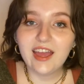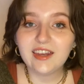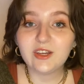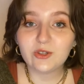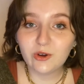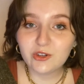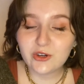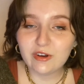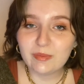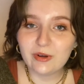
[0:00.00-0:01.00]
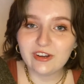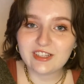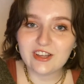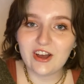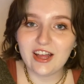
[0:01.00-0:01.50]
And Georgia
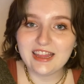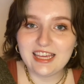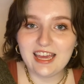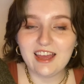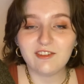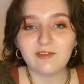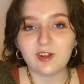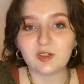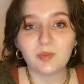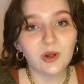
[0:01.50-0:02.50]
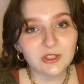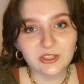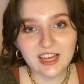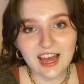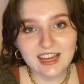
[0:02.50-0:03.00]
reports on the Enfield
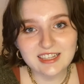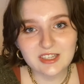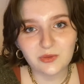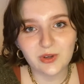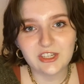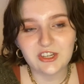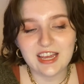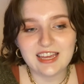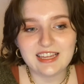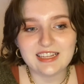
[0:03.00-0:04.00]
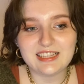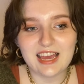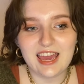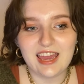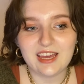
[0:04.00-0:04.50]
poltergeist, which is
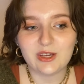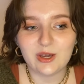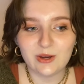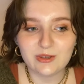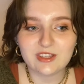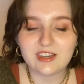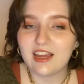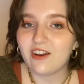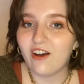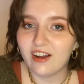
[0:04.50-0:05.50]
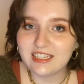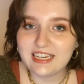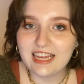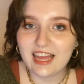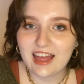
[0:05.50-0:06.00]
a ghost and
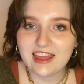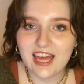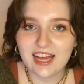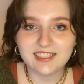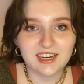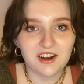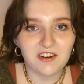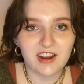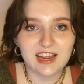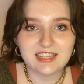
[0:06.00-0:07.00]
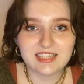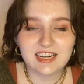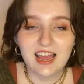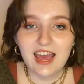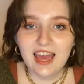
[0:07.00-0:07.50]
haunting that terrorized